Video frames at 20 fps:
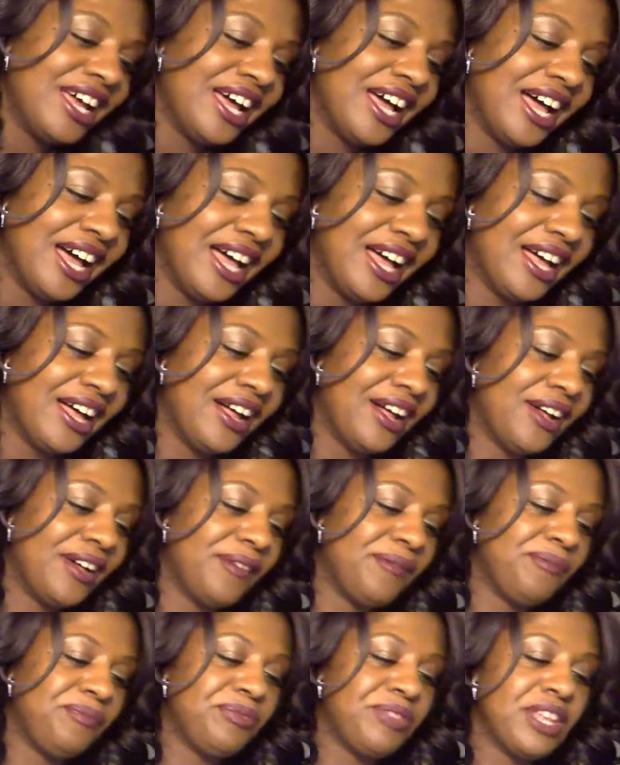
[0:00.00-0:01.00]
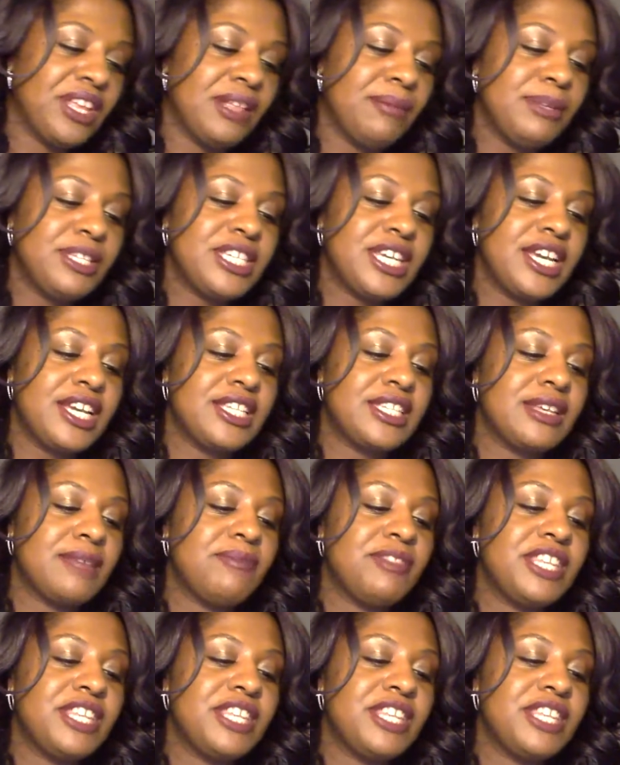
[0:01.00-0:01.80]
Let me tell you something.